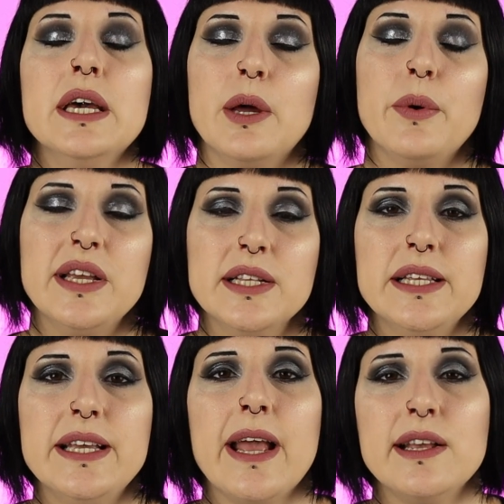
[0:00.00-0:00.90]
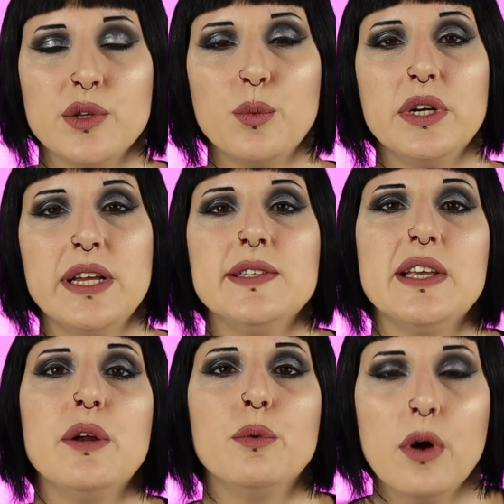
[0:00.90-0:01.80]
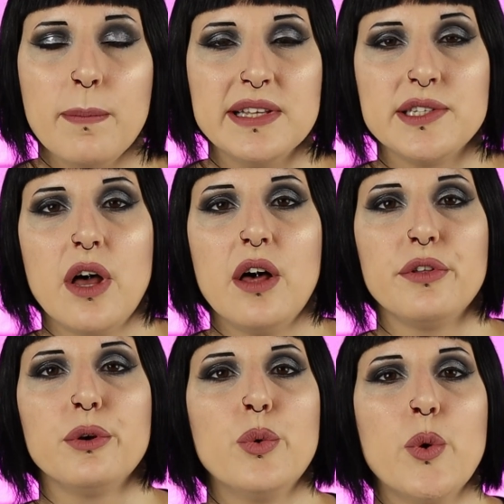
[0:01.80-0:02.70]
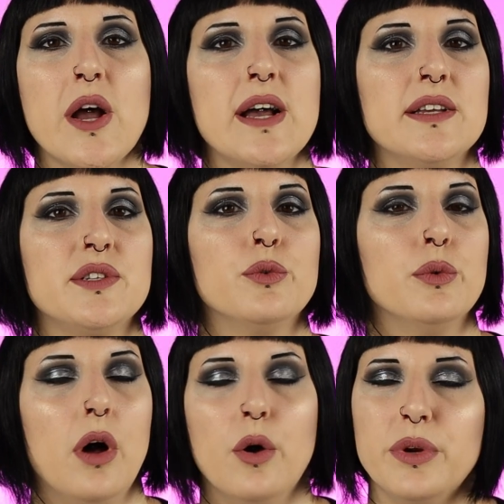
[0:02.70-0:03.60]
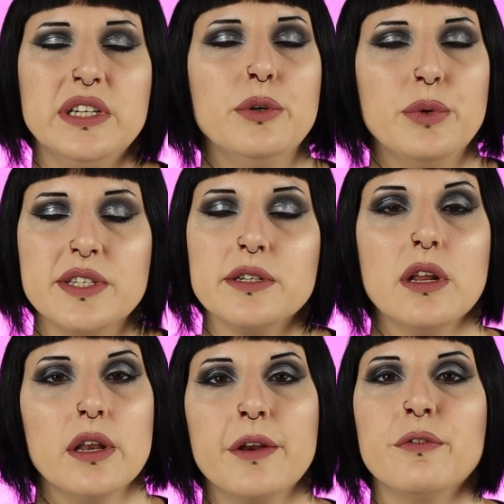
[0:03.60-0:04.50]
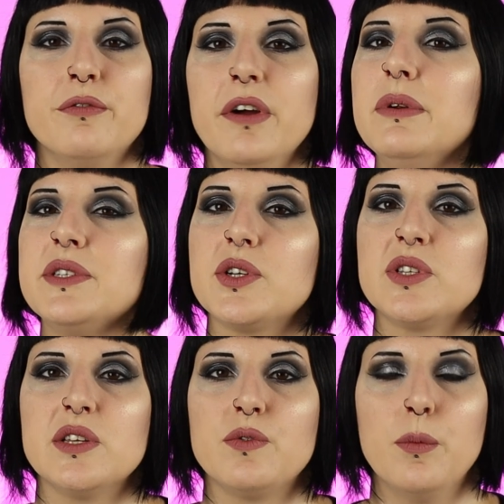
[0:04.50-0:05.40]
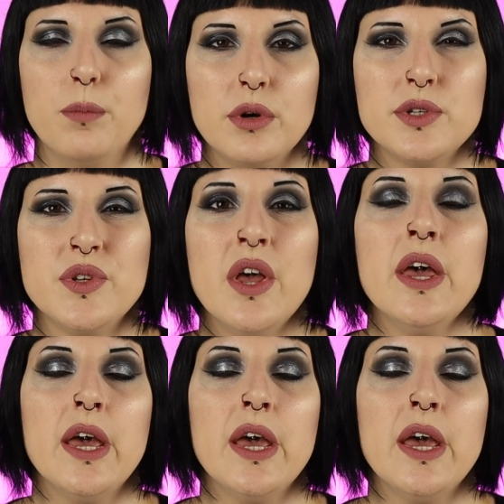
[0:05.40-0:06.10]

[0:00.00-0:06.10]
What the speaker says: Now, Ailey Hazelwood is a romance author who has already written a lot of very successful books.